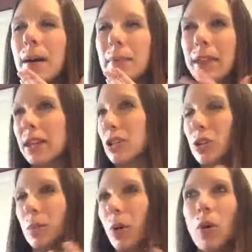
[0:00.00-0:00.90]
like a
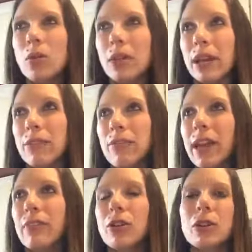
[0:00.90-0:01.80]
chipotle
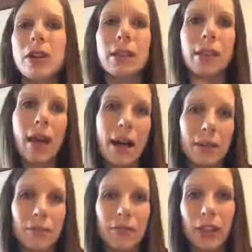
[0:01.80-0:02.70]
flavored, a
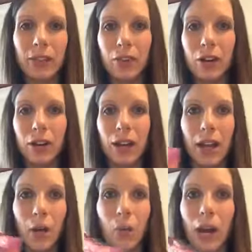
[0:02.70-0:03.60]
lime flavored,
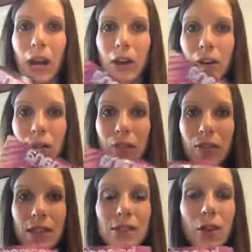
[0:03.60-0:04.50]
where
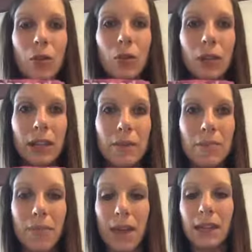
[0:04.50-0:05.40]
these are really
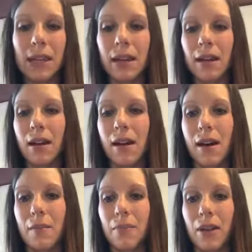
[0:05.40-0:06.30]
making
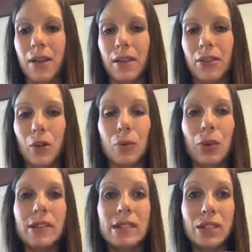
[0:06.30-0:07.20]
their
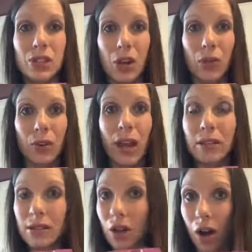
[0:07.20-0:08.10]
presence known as
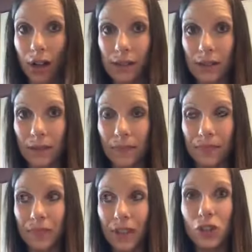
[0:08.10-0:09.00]
an awesome
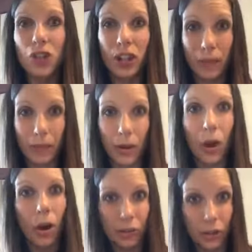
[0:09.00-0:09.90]
chip
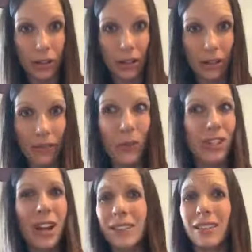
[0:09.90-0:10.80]
alternative, which
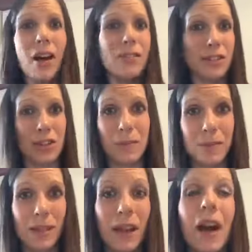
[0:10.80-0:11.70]
I love
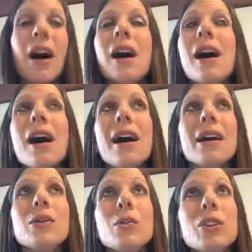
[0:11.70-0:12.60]
chips.
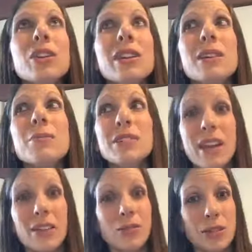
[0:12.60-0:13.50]
I could eat
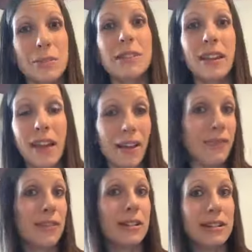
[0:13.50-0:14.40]
potato chips like
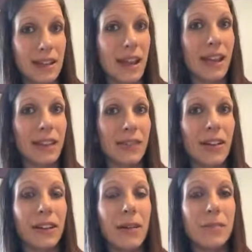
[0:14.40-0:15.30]
every day if I
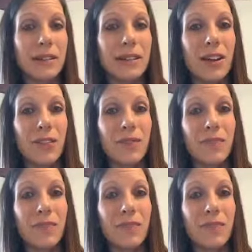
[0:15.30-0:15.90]
let myself,